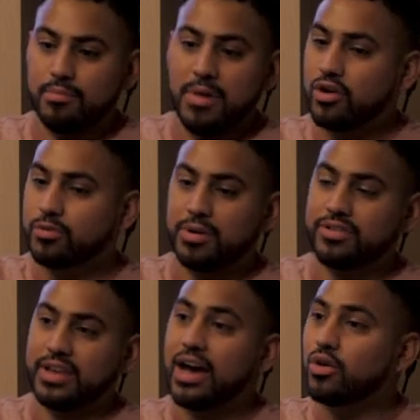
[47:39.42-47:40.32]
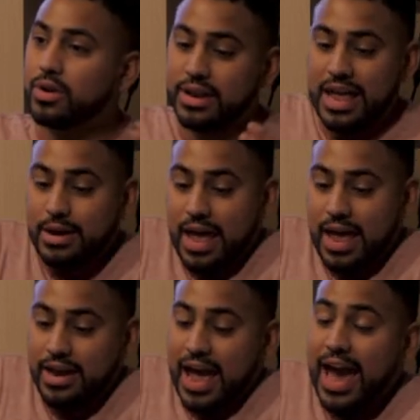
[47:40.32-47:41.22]
menospreciado
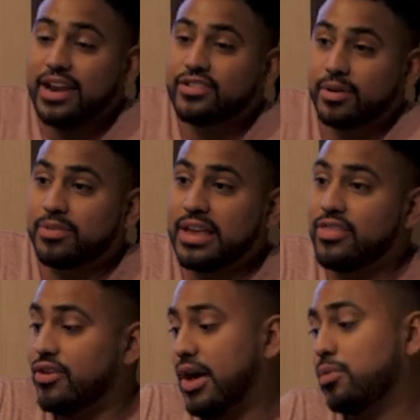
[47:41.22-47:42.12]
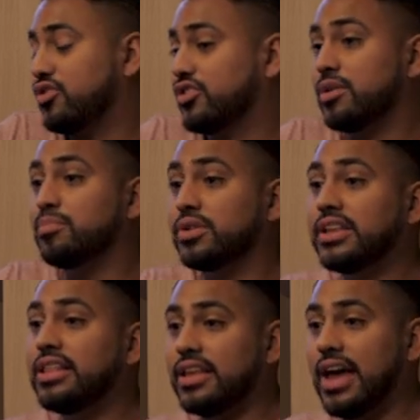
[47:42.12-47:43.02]
and adding something in there that was just
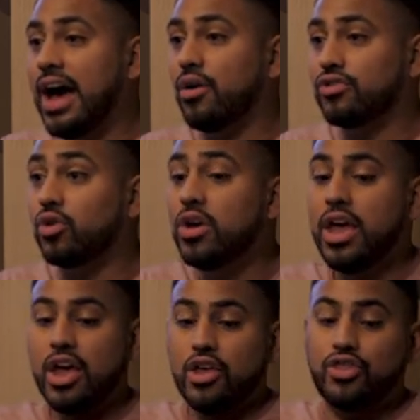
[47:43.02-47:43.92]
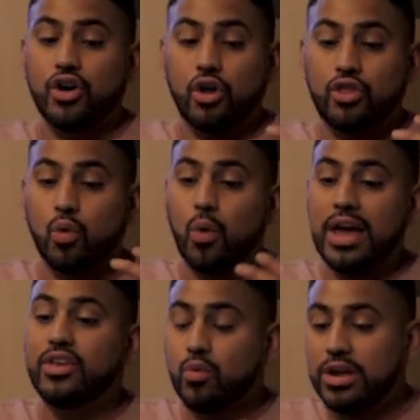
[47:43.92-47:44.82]
completely out? So the
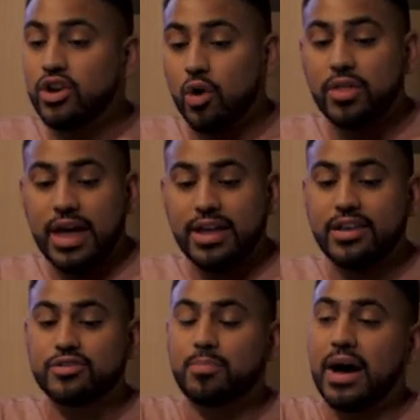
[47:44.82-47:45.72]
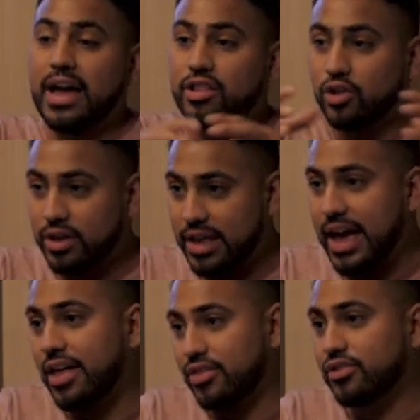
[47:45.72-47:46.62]
way that we know that is by
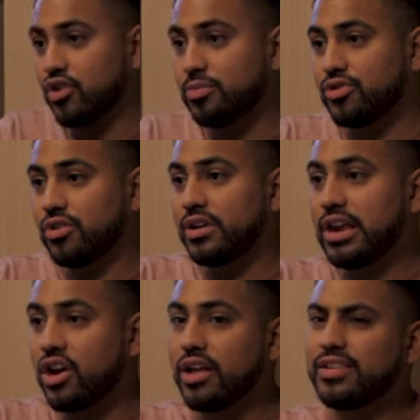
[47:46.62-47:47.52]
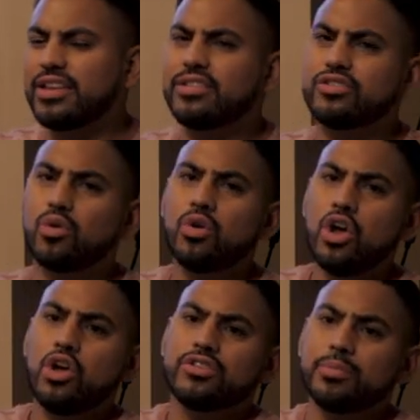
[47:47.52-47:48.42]
looking at the scripture in context. And so
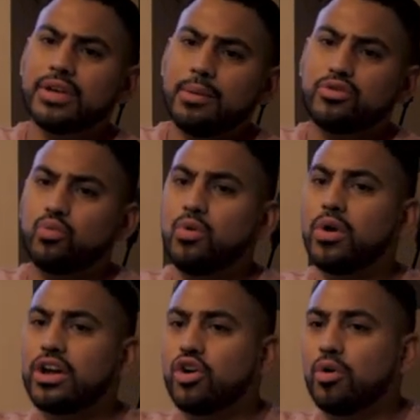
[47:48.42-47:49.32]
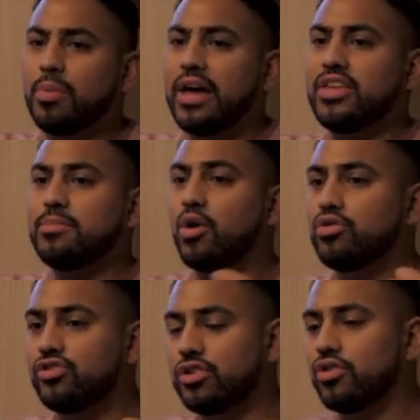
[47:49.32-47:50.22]
sometimes we want to go by the
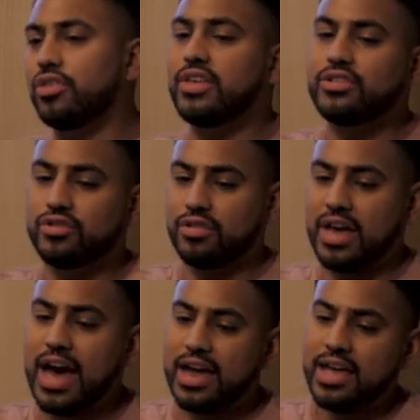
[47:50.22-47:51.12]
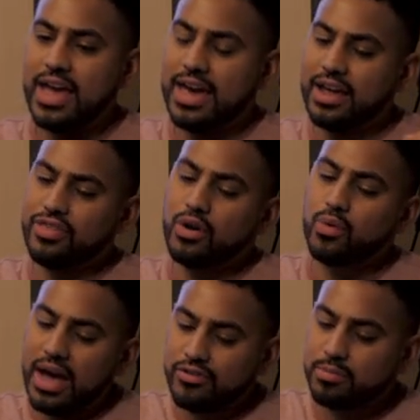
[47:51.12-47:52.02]
emotion or this or that, and I think
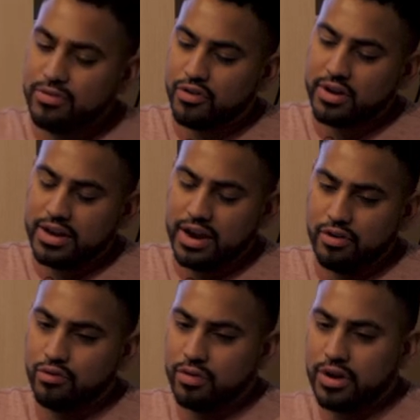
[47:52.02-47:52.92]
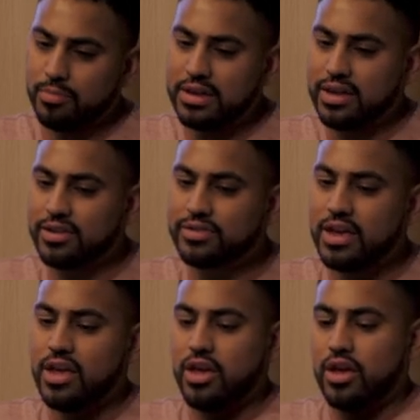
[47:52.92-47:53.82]
we have to be very careful there, because
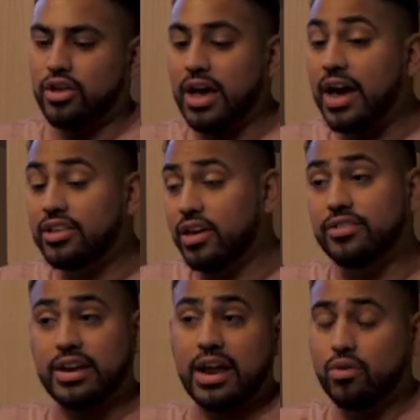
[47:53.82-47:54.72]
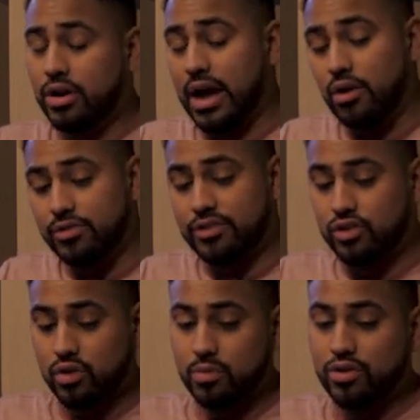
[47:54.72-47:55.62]
God does, and I don't
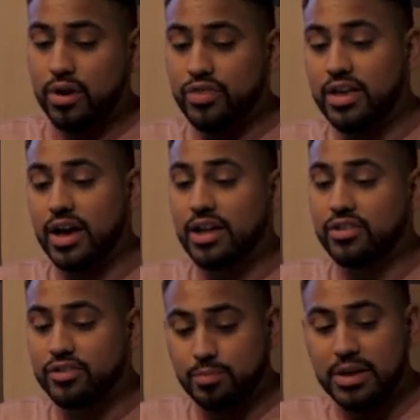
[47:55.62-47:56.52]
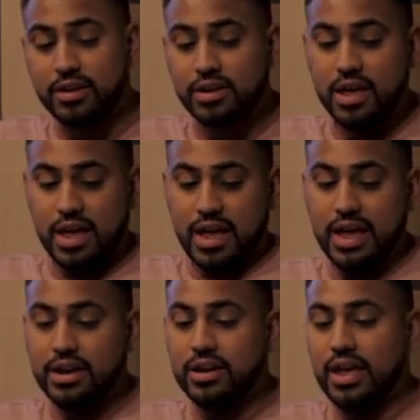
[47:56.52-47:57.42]
disagree with you. I think God does speak
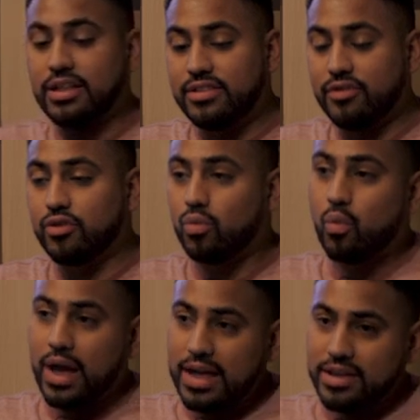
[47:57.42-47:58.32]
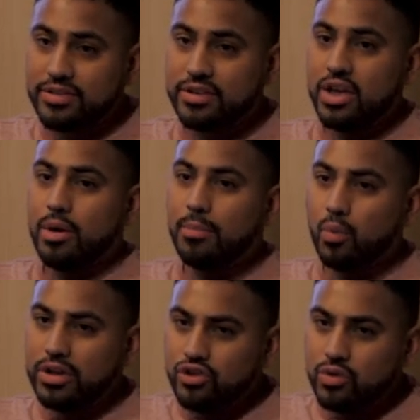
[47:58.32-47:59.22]
in different ways,
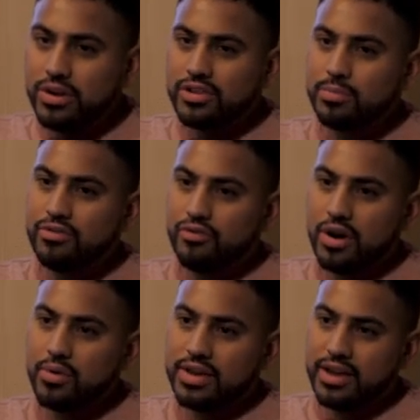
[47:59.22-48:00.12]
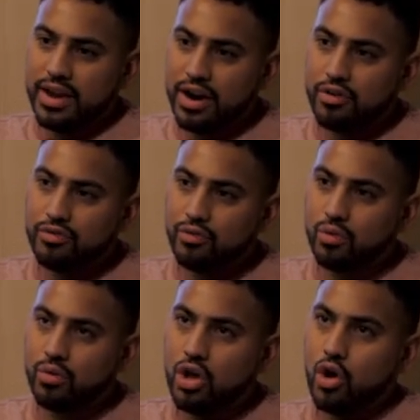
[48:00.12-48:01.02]
but we do need to be very
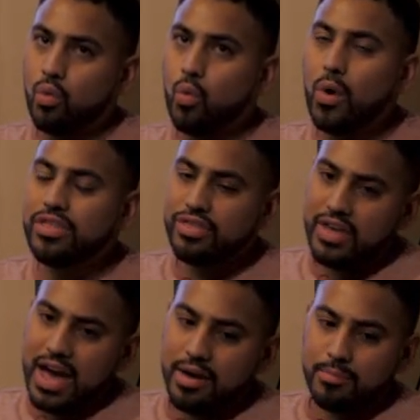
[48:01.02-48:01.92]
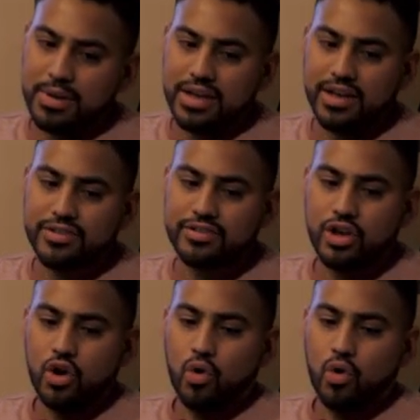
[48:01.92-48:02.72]
careful with that, because